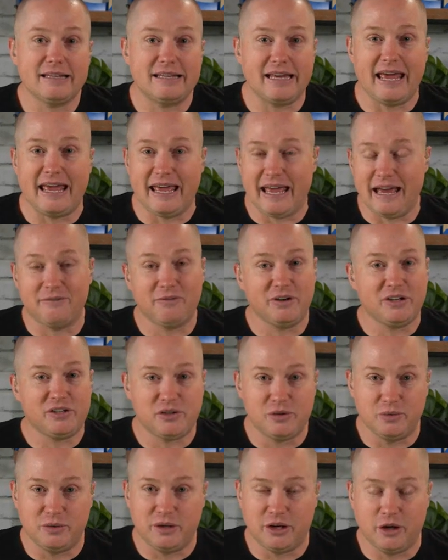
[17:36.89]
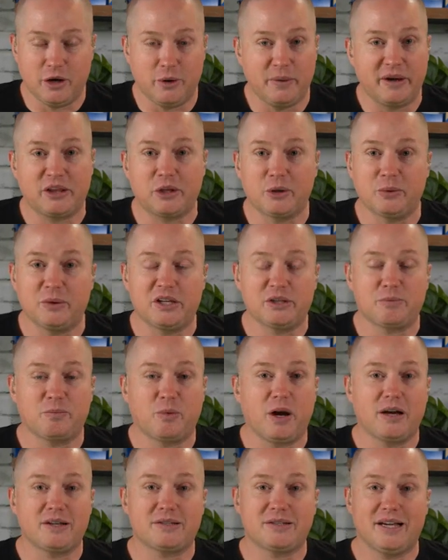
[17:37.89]
the day, every student going through this
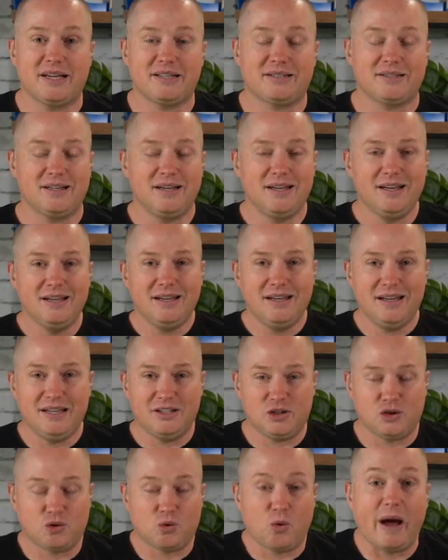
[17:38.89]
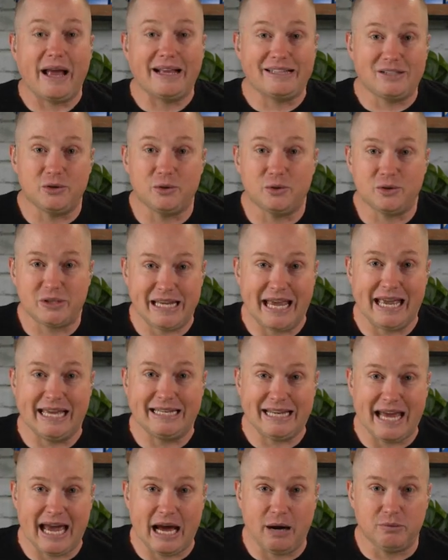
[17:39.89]
process is trying to
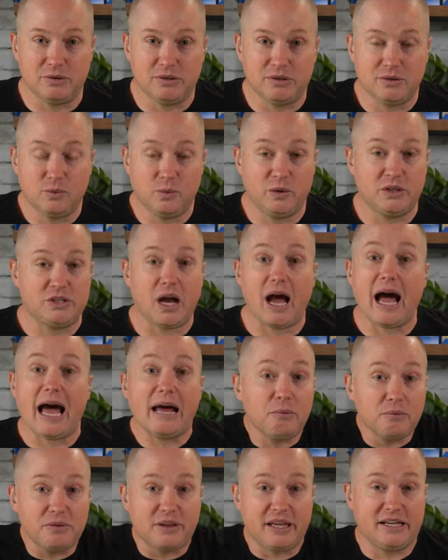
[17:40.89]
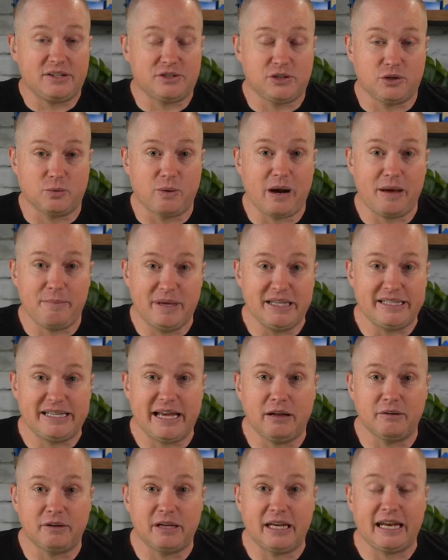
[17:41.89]
stand out, which I don't think is the right
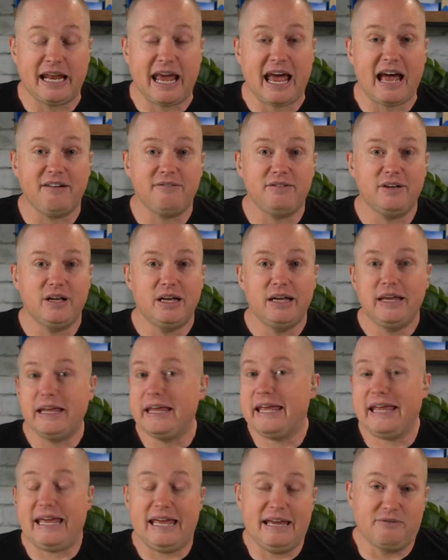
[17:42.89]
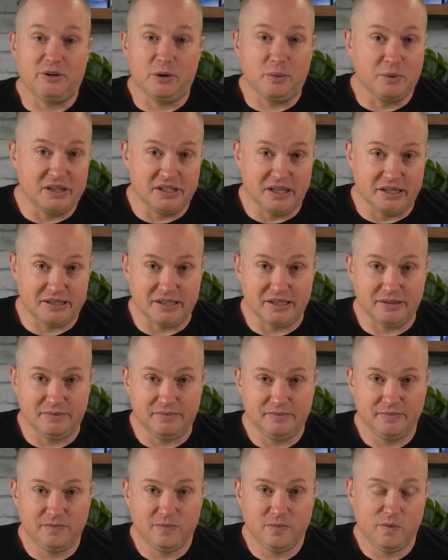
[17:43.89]
mentality to have. Everyone does it,
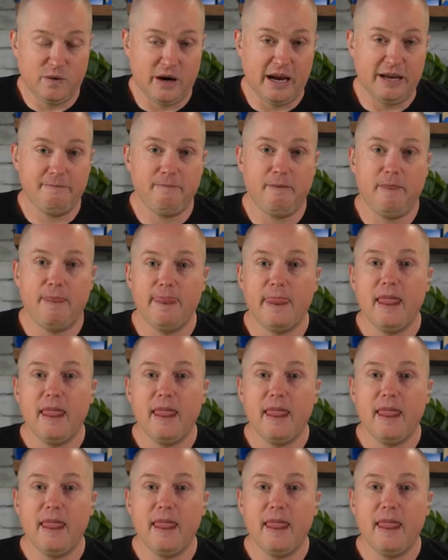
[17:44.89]
right?